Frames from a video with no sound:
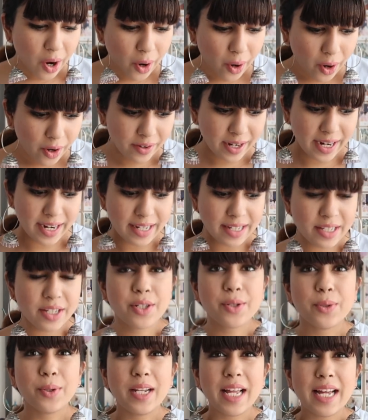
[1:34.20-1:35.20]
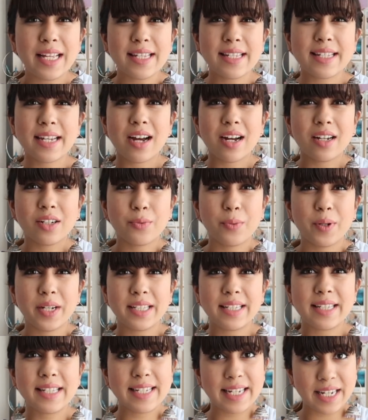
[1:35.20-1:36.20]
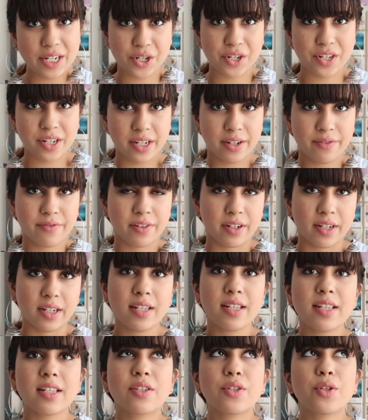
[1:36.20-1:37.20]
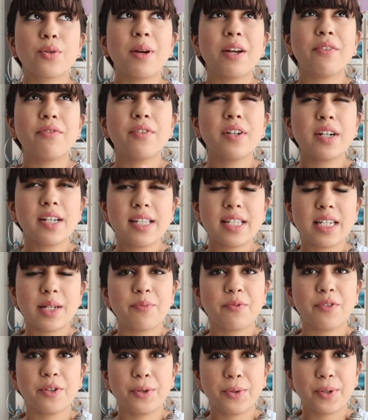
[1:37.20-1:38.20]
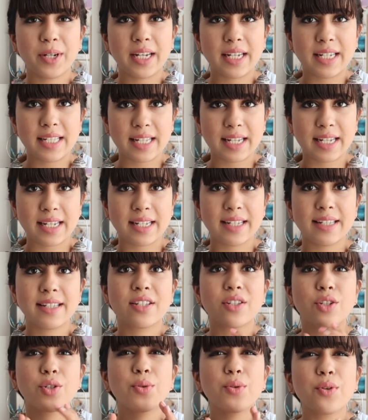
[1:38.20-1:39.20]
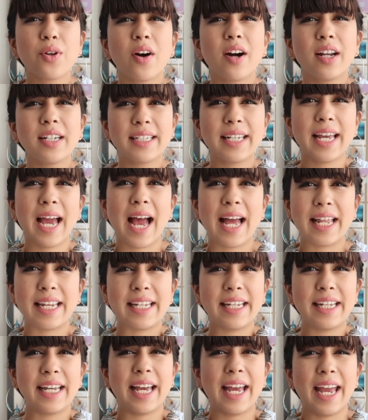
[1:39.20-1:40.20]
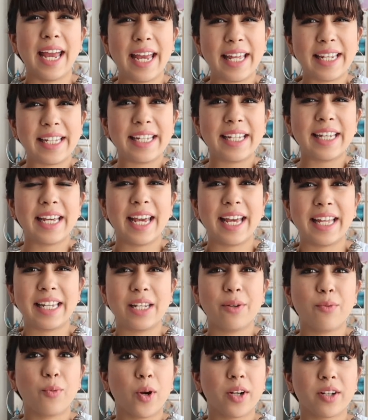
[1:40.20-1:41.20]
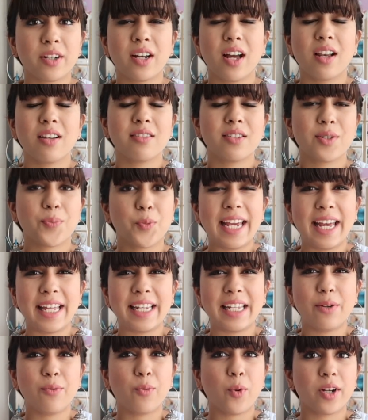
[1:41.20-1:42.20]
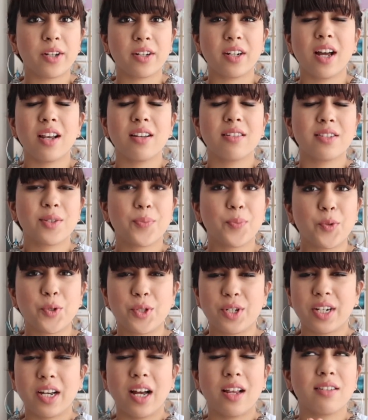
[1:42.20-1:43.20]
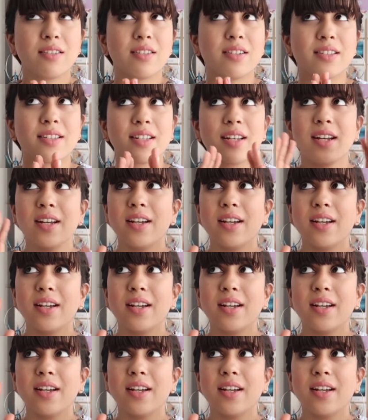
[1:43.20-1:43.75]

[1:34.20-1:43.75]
Alright, so let's start with stationery first. So my first tip for you guys is do not carry any watercolors, poster colors,